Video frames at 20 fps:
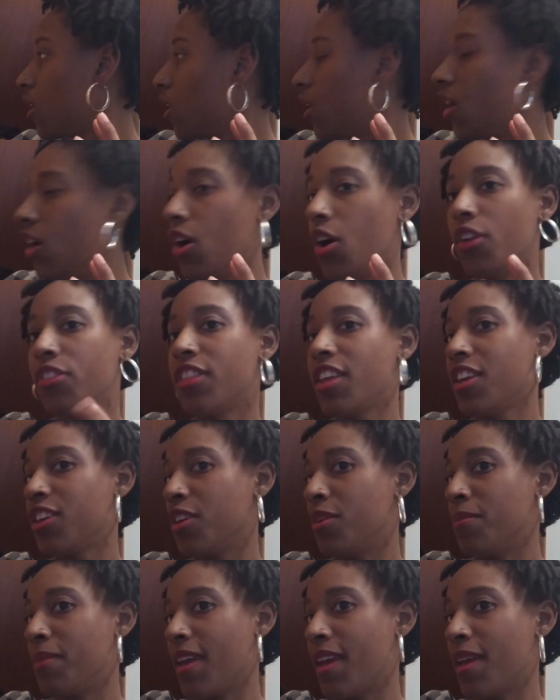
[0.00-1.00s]
Oh, thank
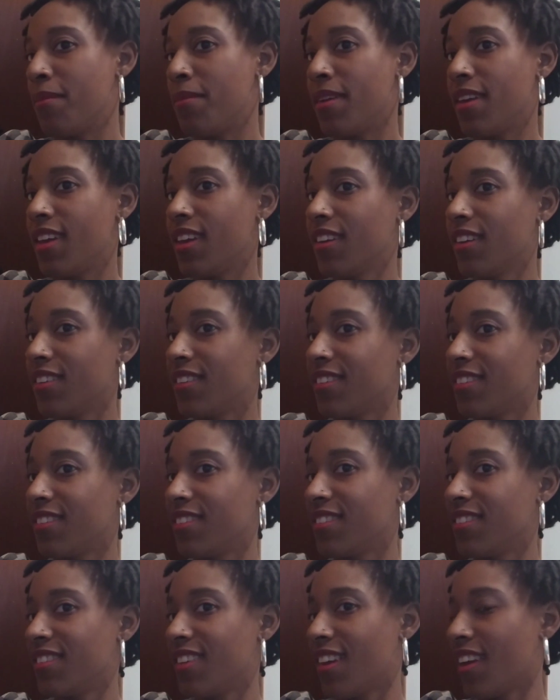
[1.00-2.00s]
you, baby.
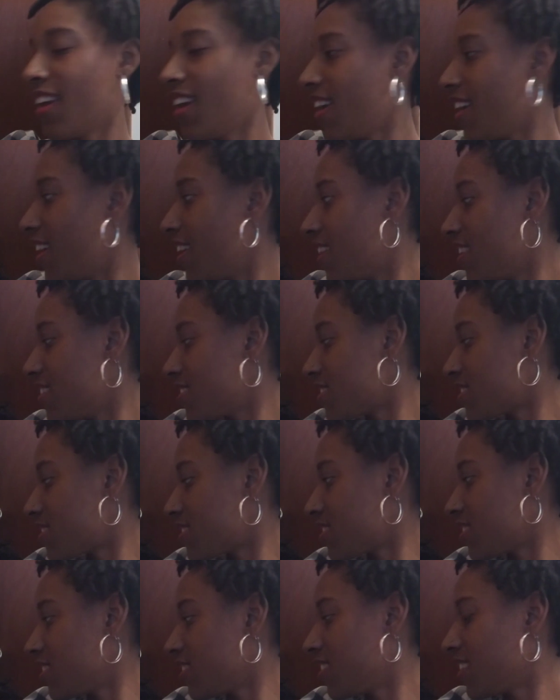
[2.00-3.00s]

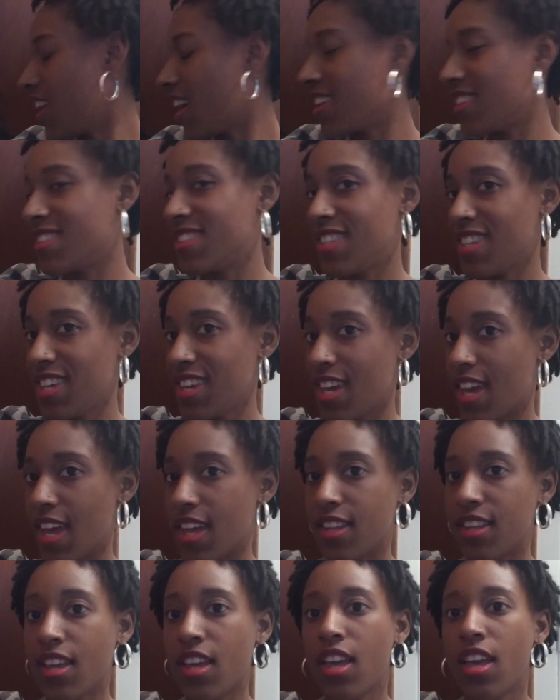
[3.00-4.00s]
Yes, I see
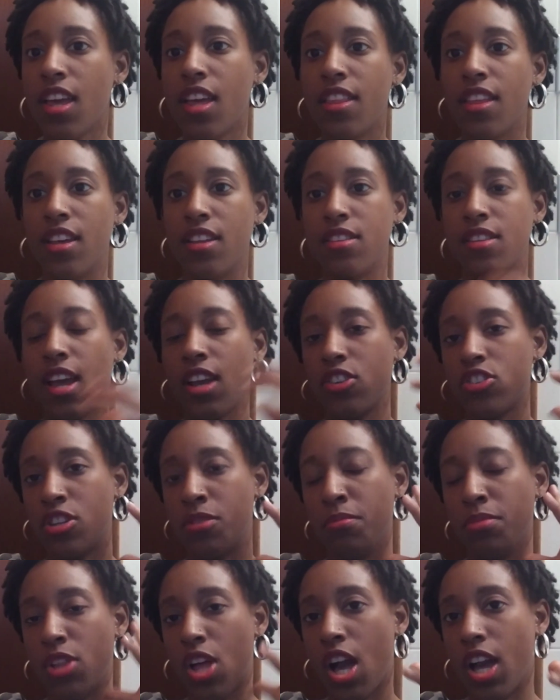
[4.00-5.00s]
it. That it's actually
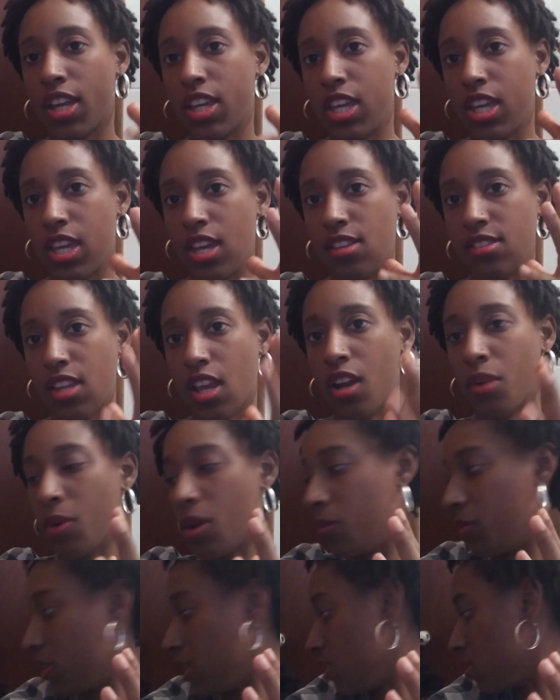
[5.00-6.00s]
blocking his
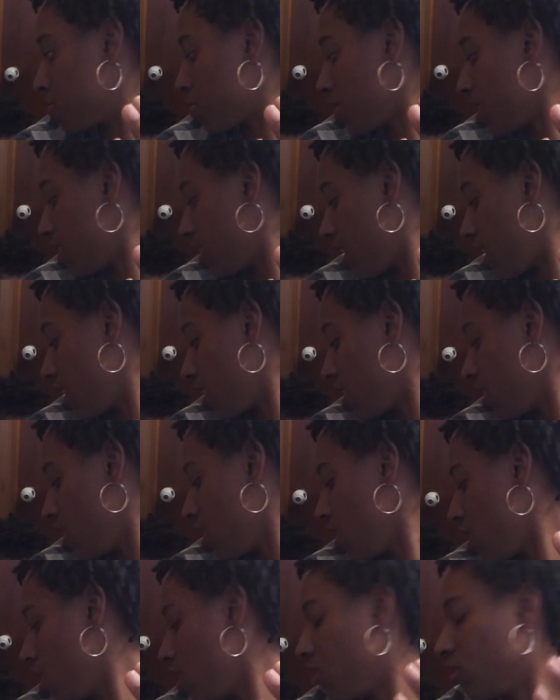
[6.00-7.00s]
airway when he's breathing.
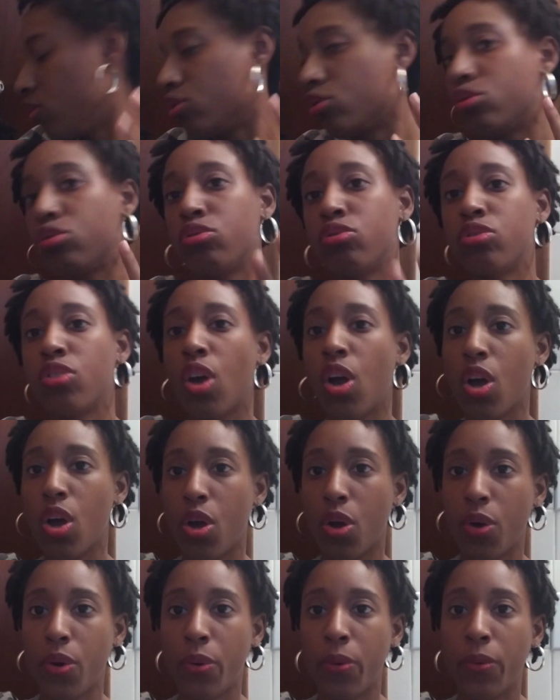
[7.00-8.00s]

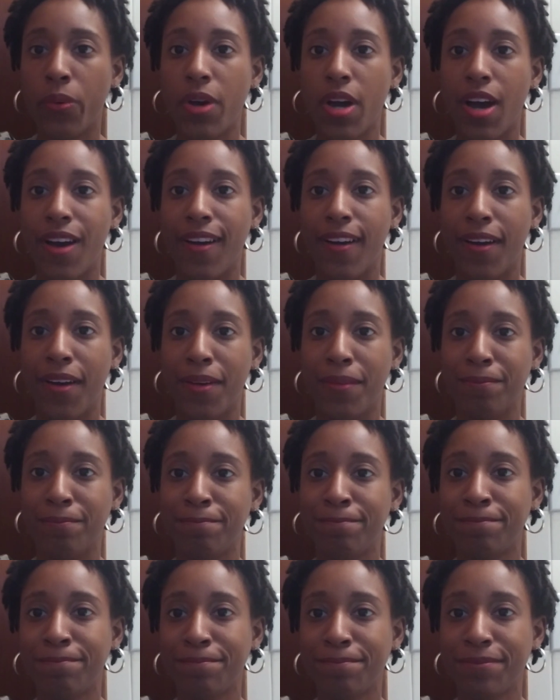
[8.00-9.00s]
So, um,
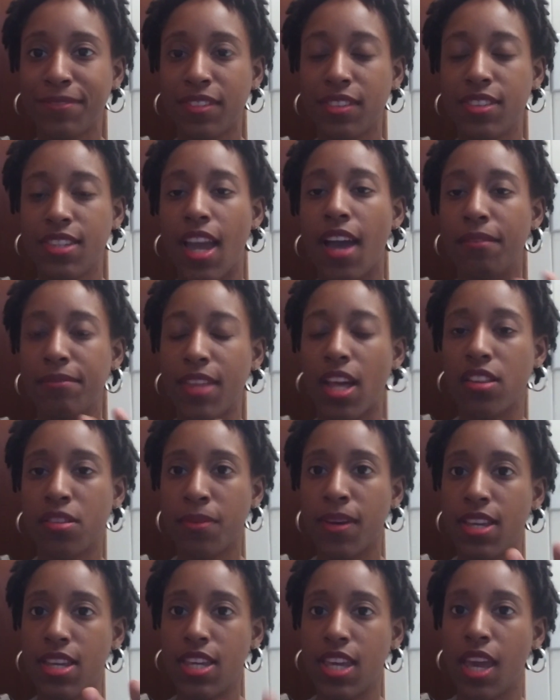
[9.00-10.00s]
yeah, that's
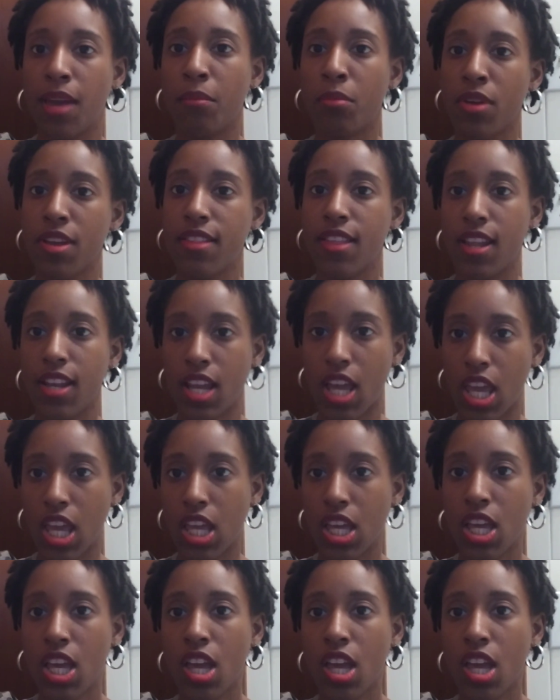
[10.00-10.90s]
why he can't breathe at night.